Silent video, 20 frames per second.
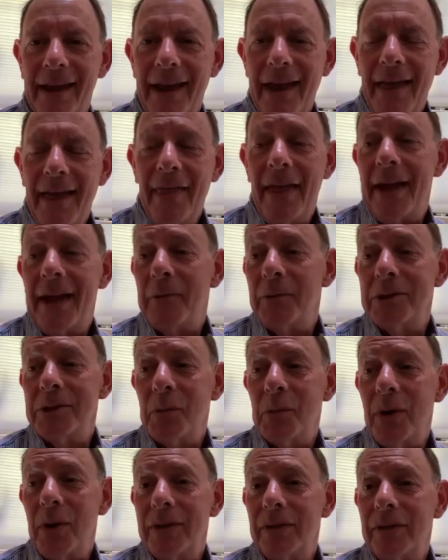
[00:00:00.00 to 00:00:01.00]
And that was
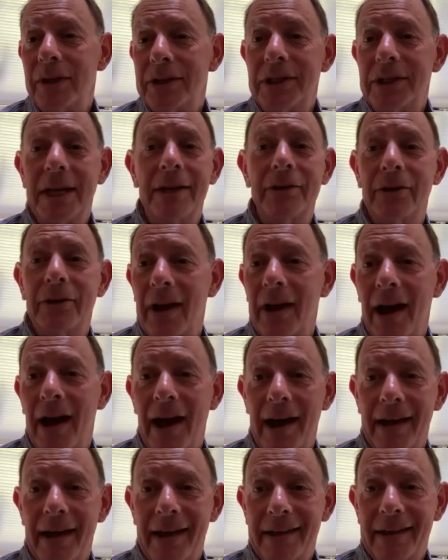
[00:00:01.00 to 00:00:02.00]
what the Tinder
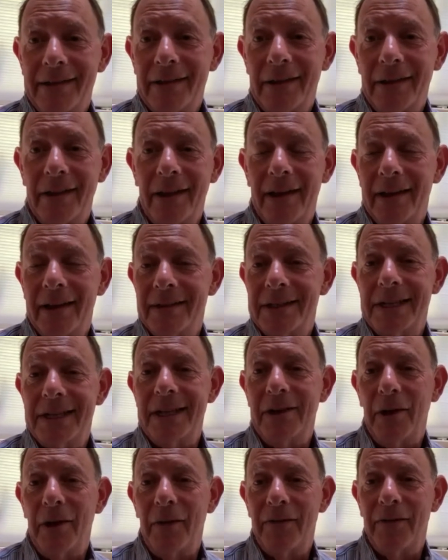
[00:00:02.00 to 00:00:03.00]
guy, the
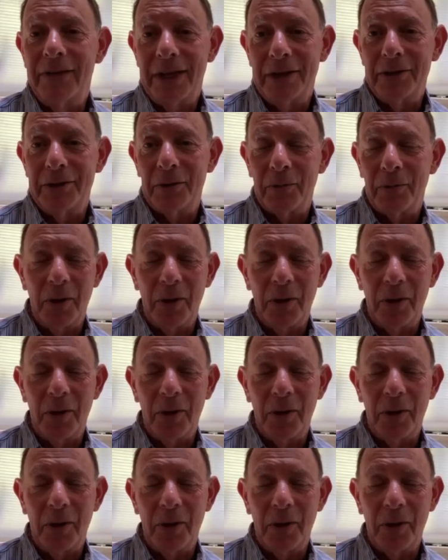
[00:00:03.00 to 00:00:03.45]
CEO of Tinder